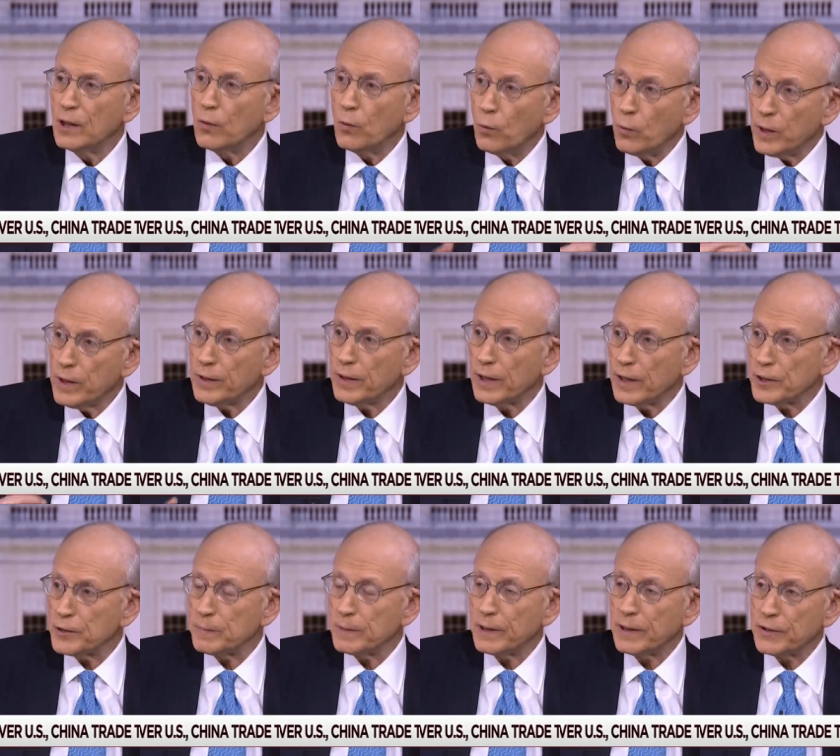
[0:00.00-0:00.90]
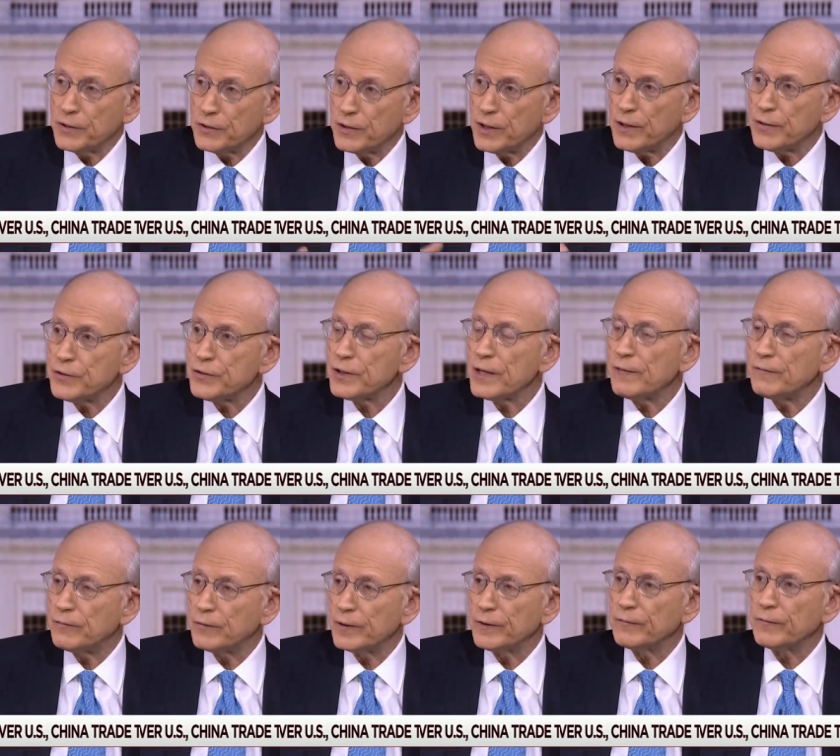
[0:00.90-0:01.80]
with us, because they're
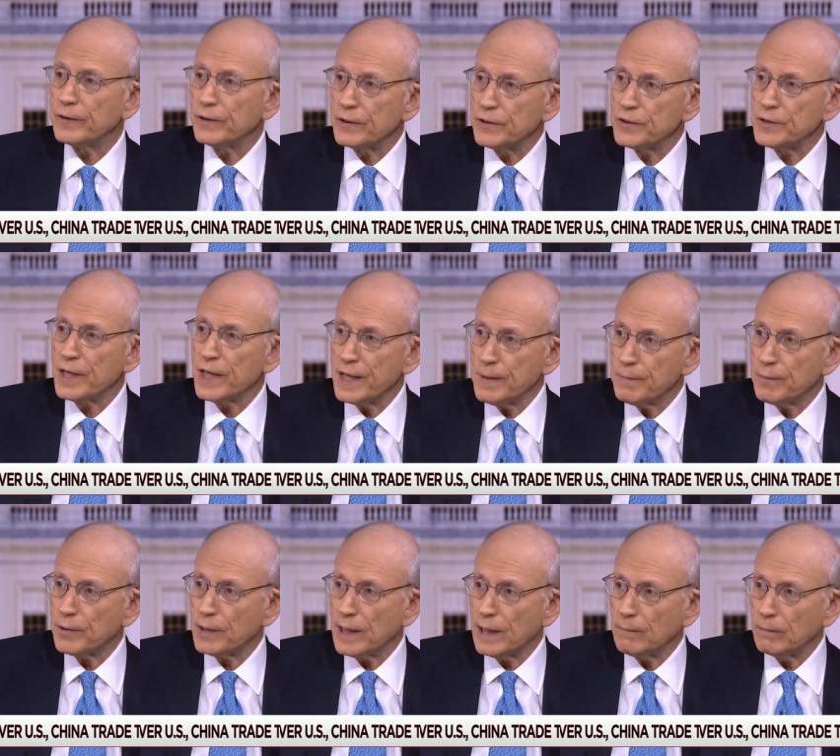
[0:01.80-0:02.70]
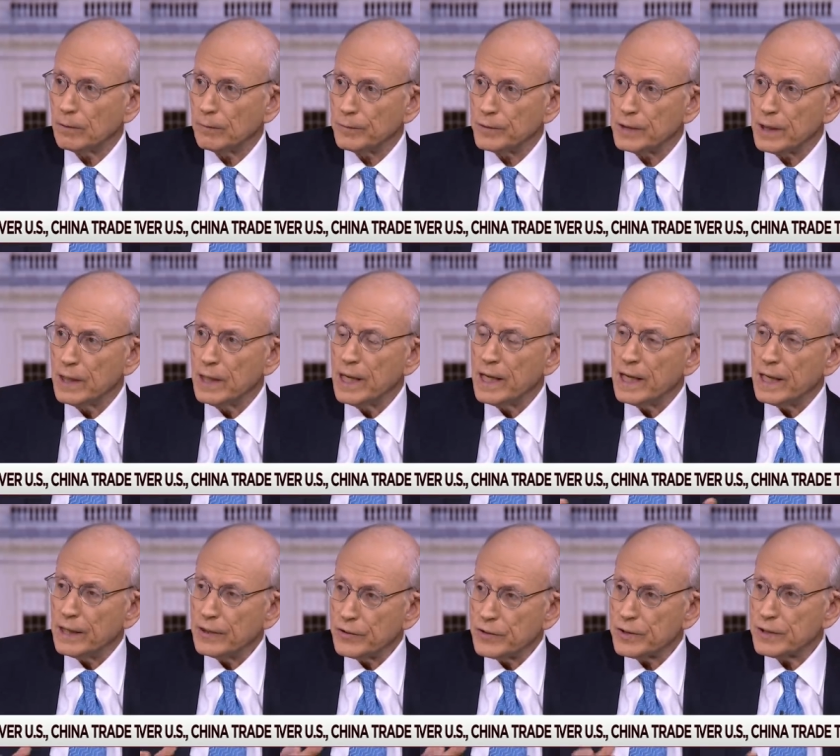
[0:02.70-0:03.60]
suffering from the same problems.
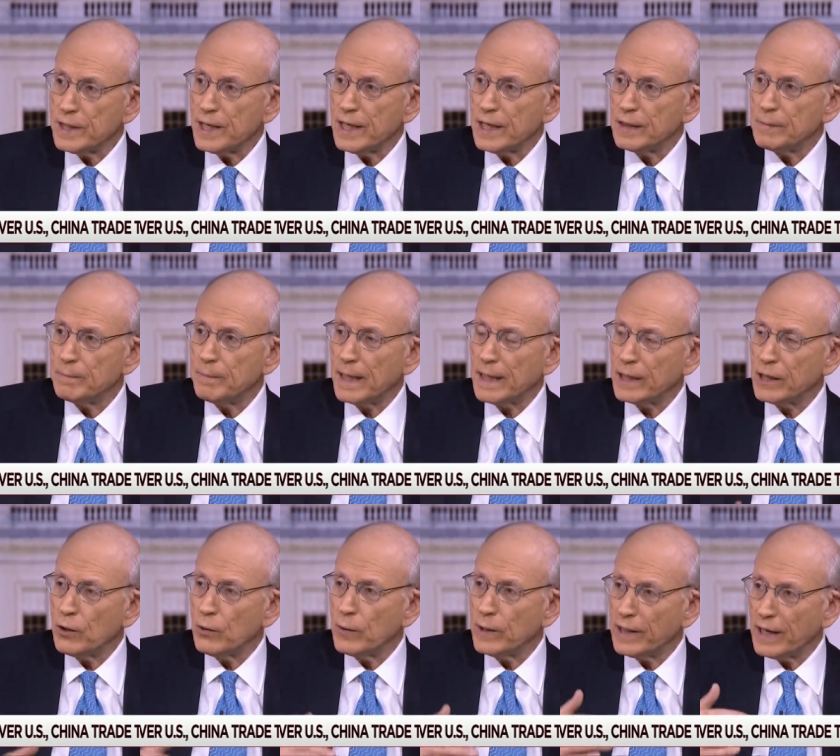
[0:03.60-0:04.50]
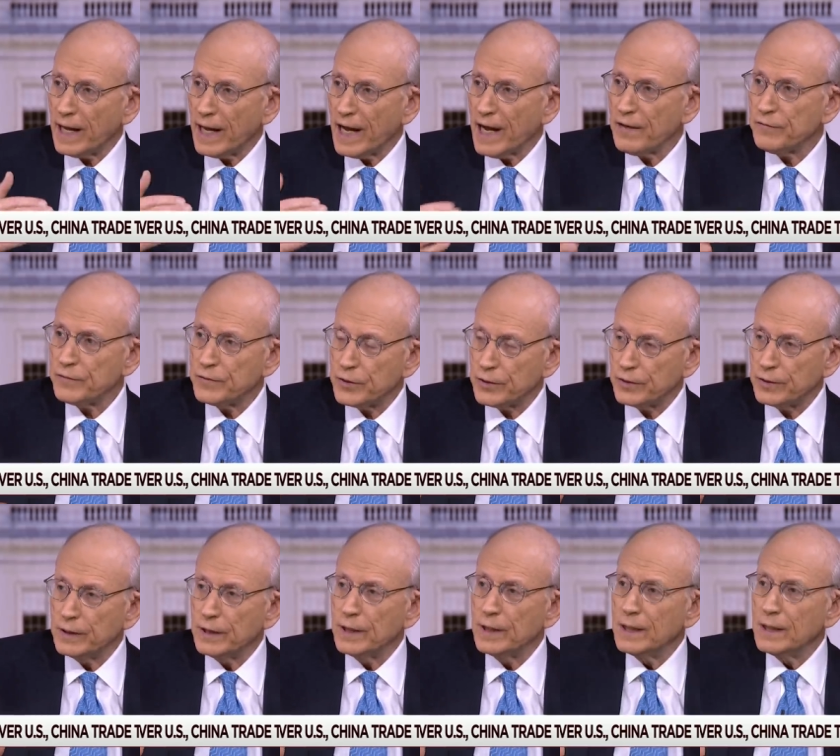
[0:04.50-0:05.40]
Instead, by going after
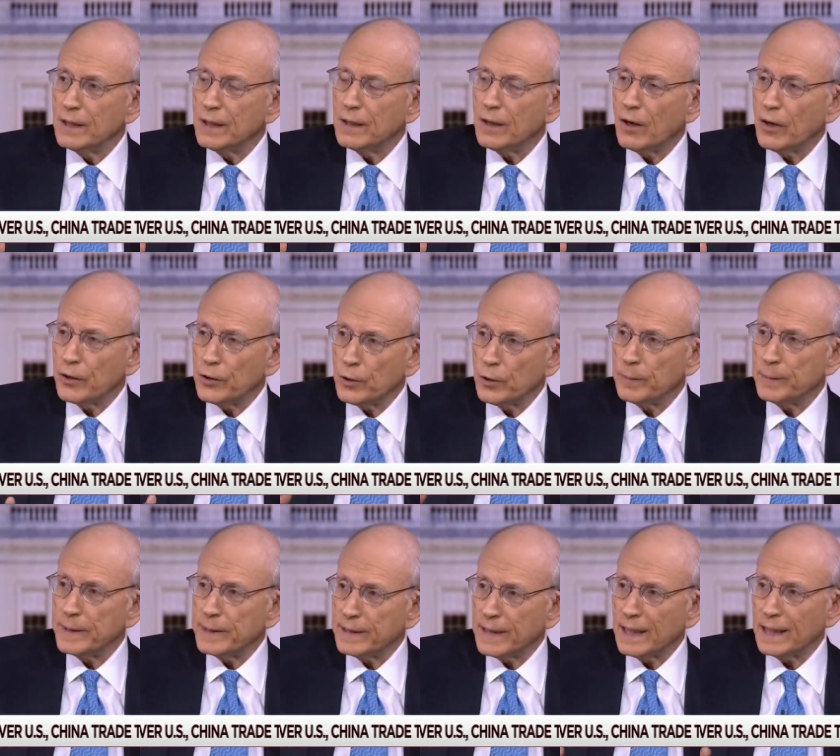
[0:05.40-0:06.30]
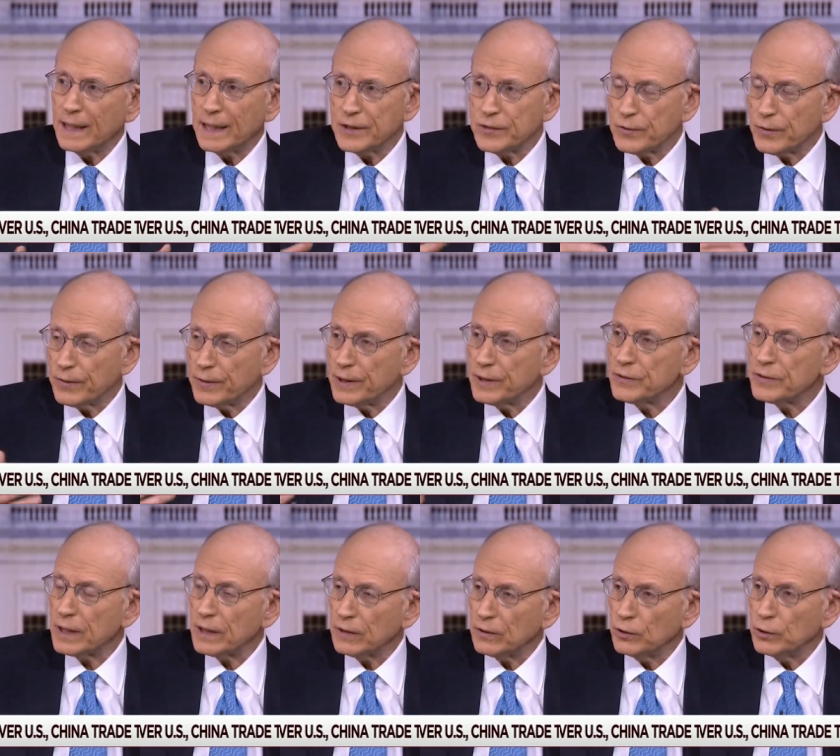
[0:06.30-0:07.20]
our European allies on things
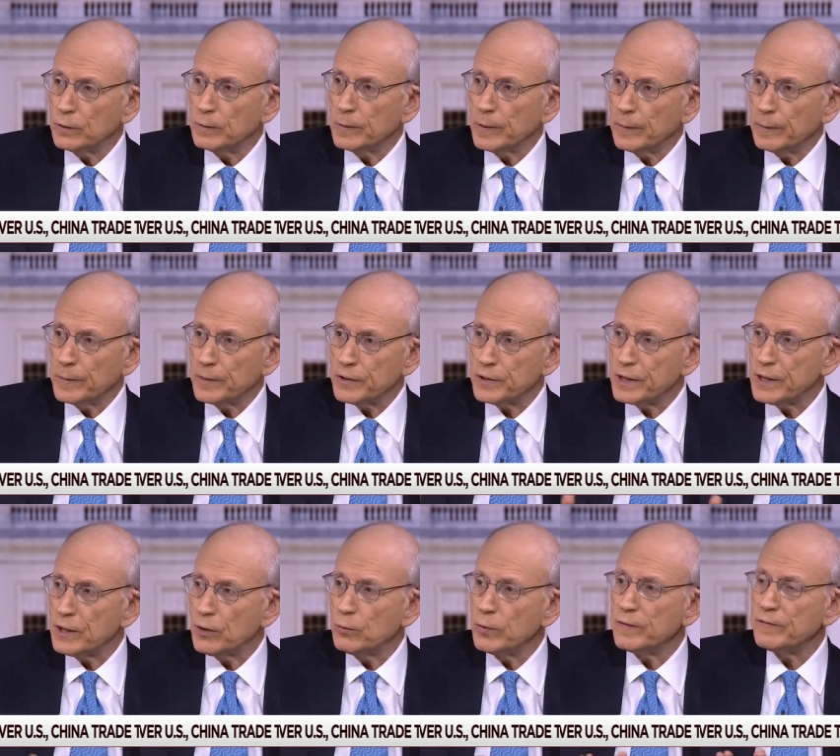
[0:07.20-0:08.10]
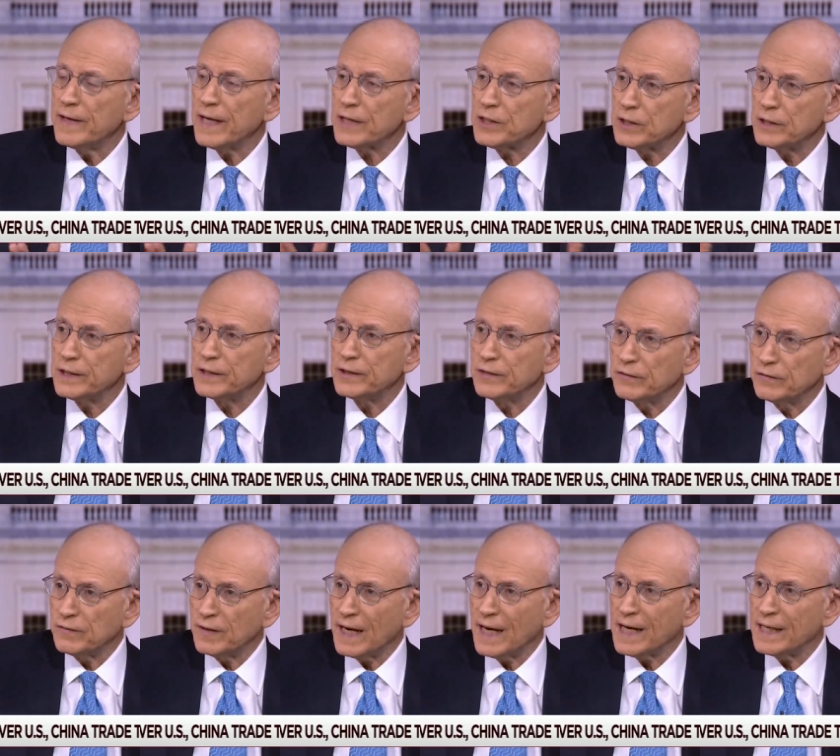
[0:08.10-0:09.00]
like aluminum and steel, we've actually
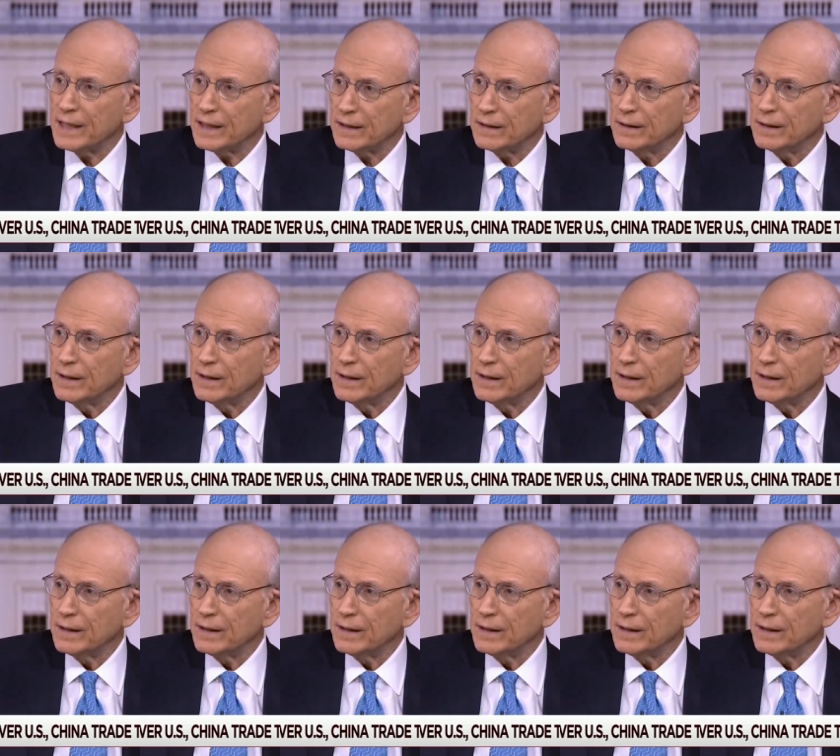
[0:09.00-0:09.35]
divided